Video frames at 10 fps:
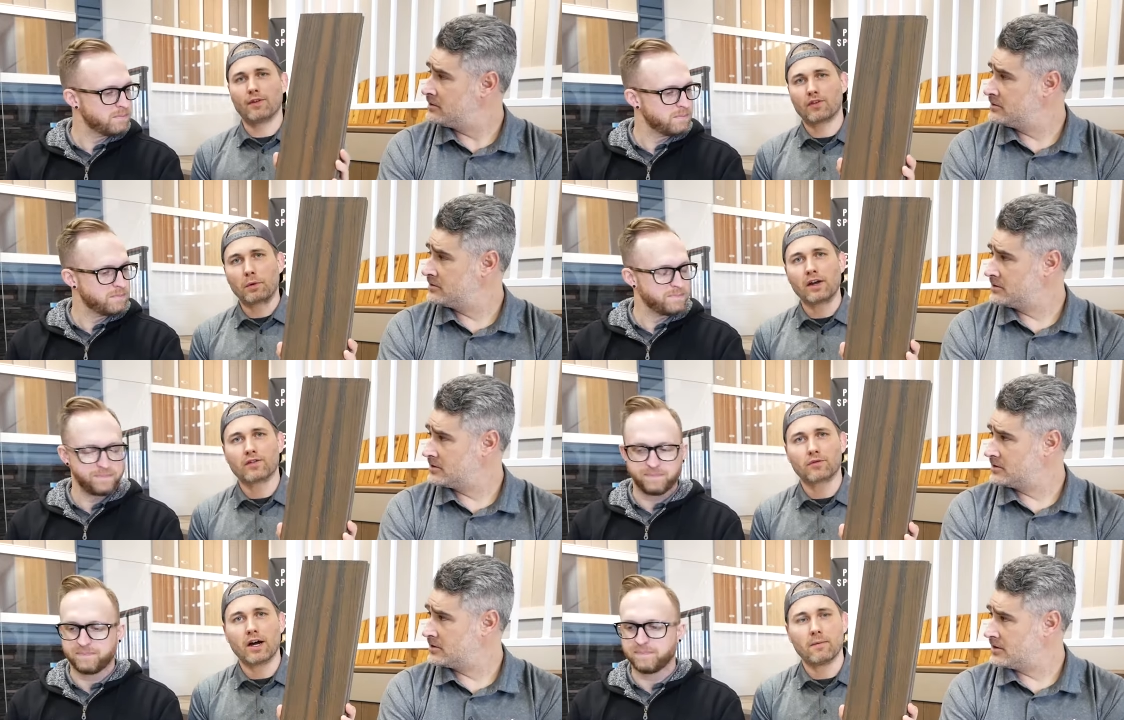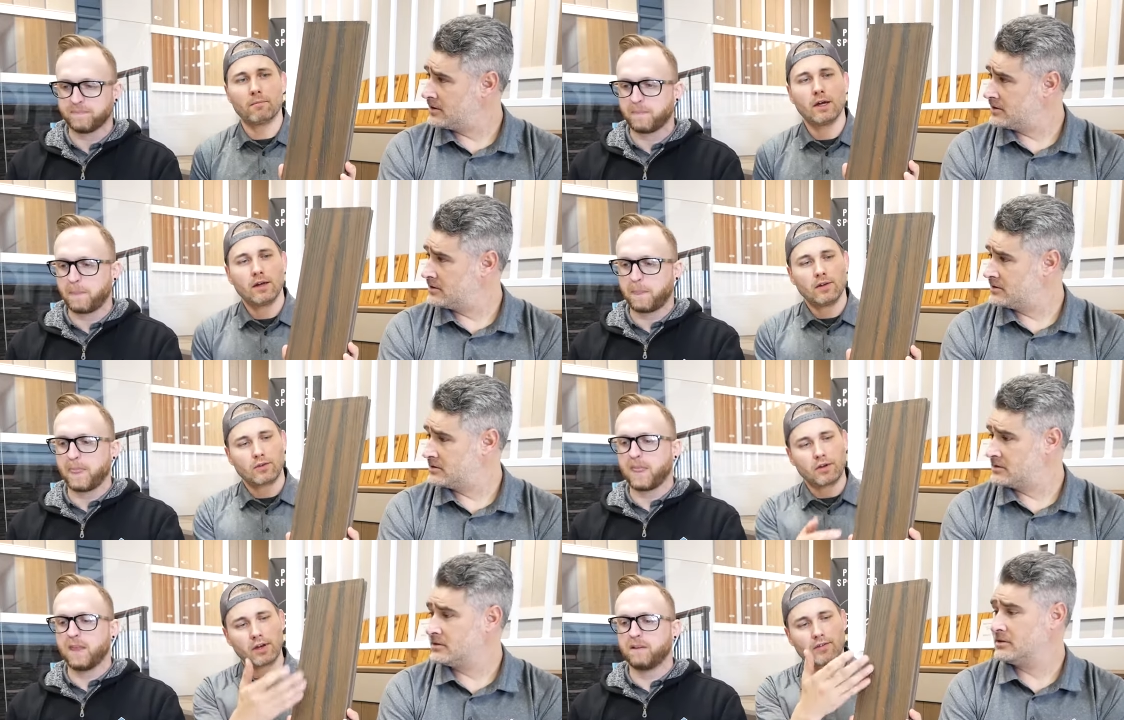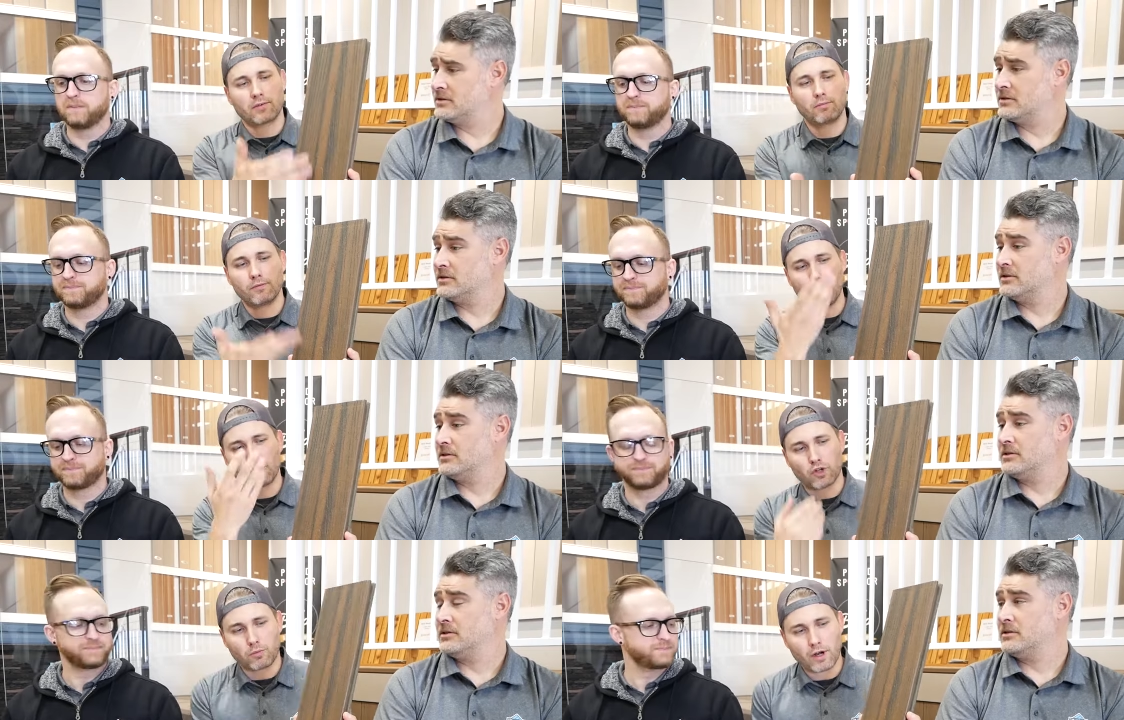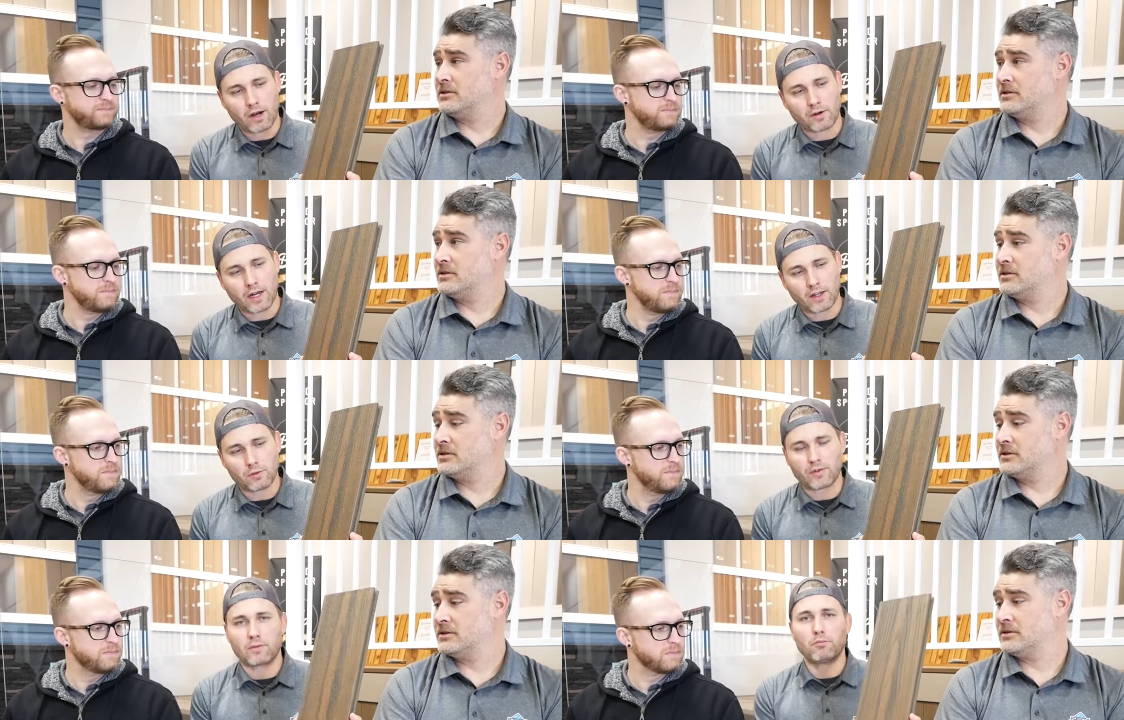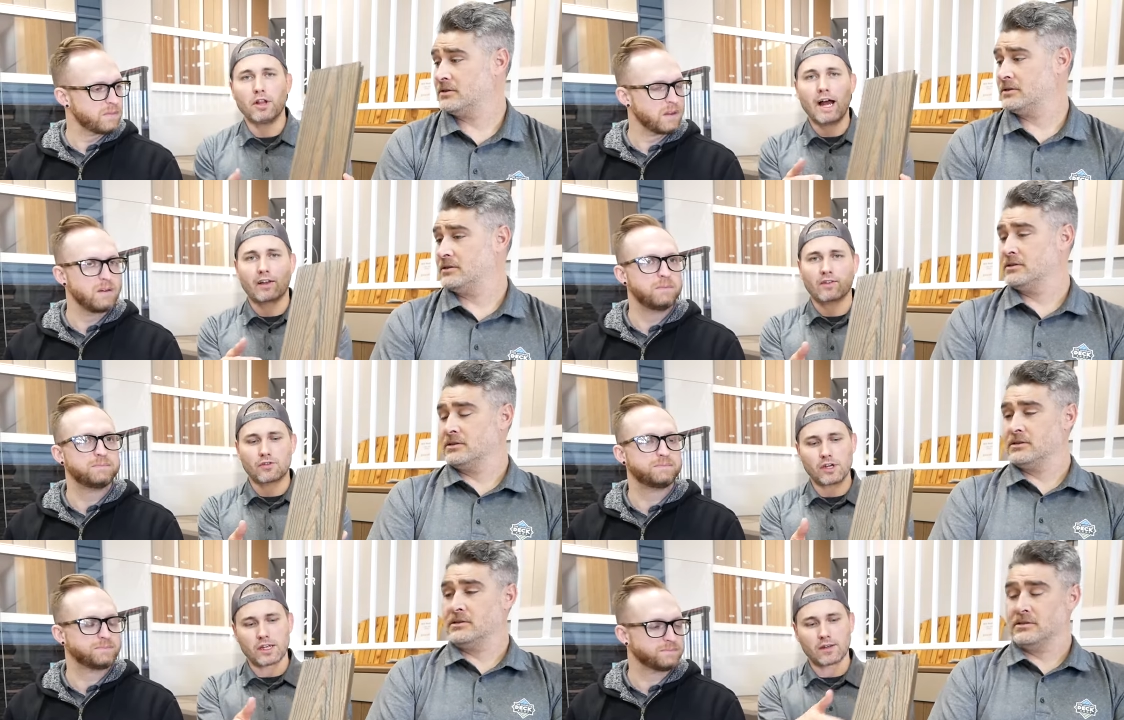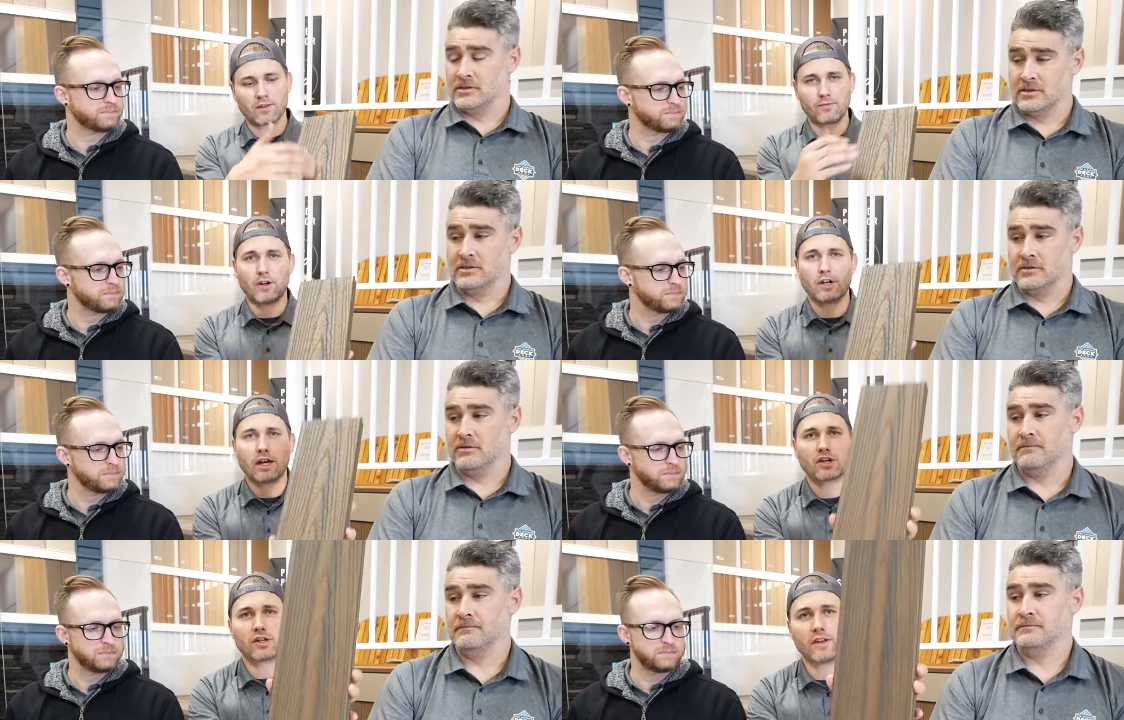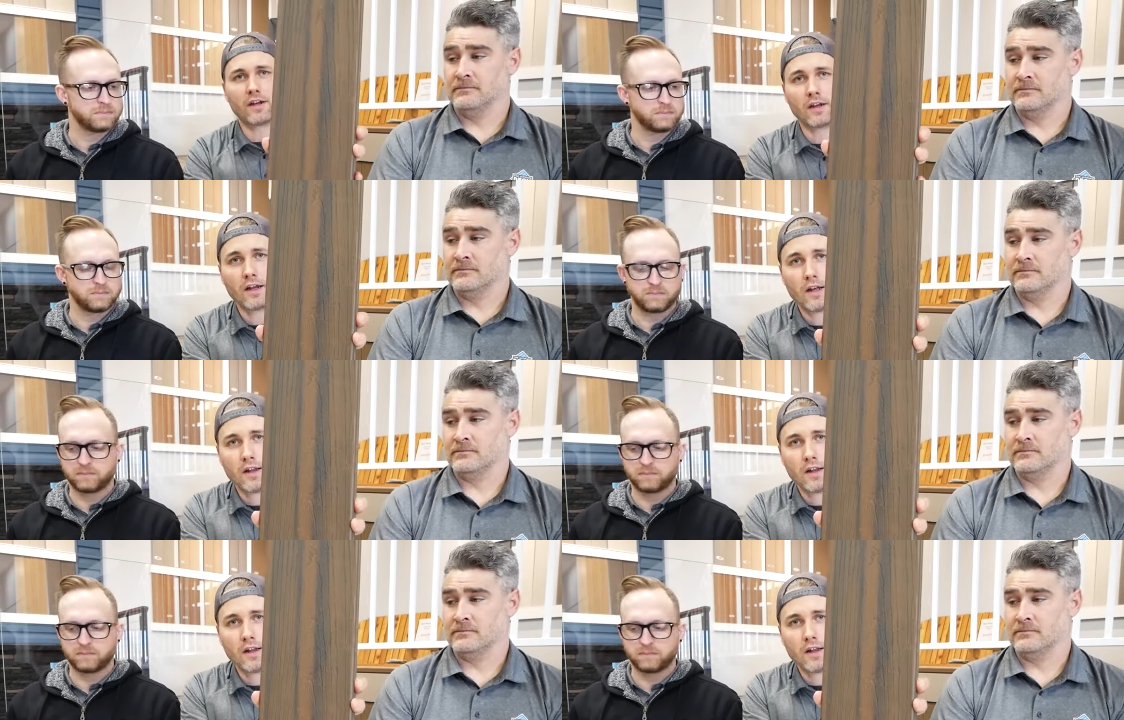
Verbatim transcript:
Speaker 1: the spiced rum. It's a nice neutral brown color with some black streaking, some variegation in there.